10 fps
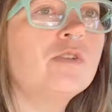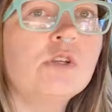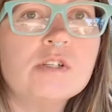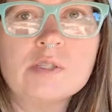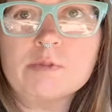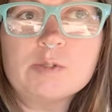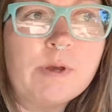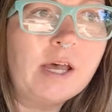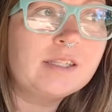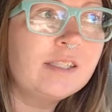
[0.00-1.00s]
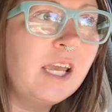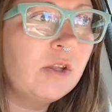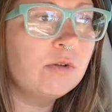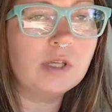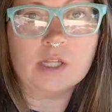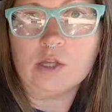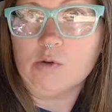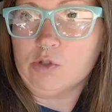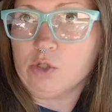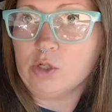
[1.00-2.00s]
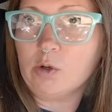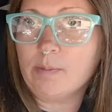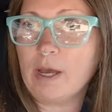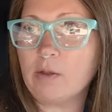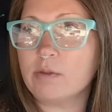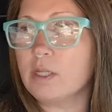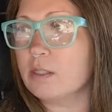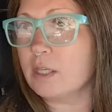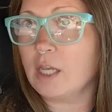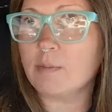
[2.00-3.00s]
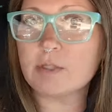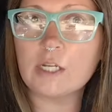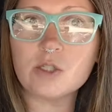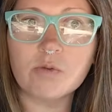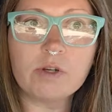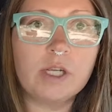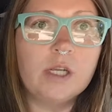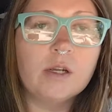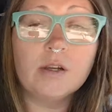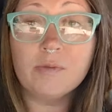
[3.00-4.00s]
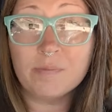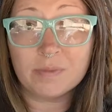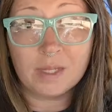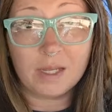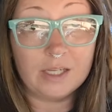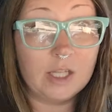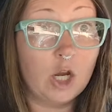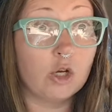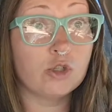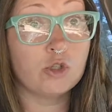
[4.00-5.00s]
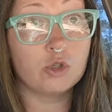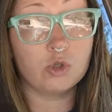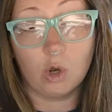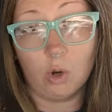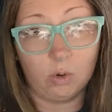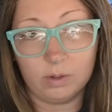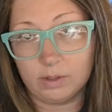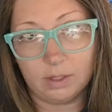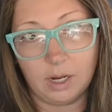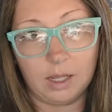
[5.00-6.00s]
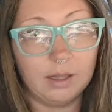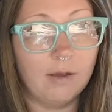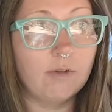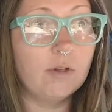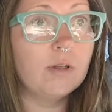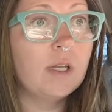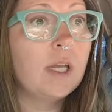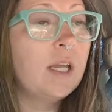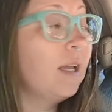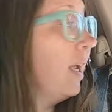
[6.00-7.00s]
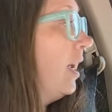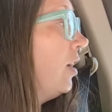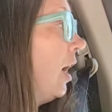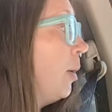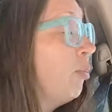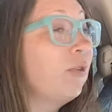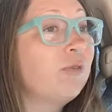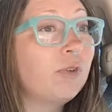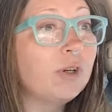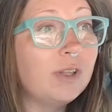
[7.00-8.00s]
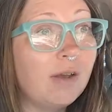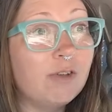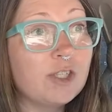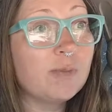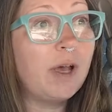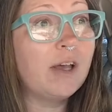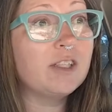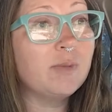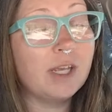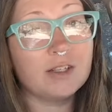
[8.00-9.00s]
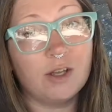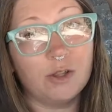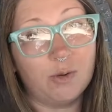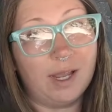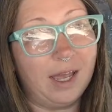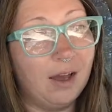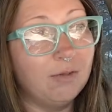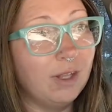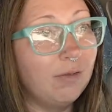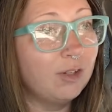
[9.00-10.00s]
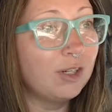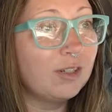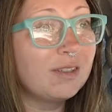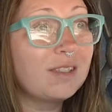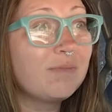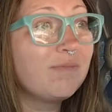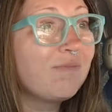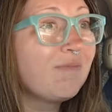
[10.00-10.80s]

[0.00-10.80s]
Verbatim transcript: so there are some spots. The other thing though too about these campsites over here is they are so not level. And I prefer level spots because although I have levelers,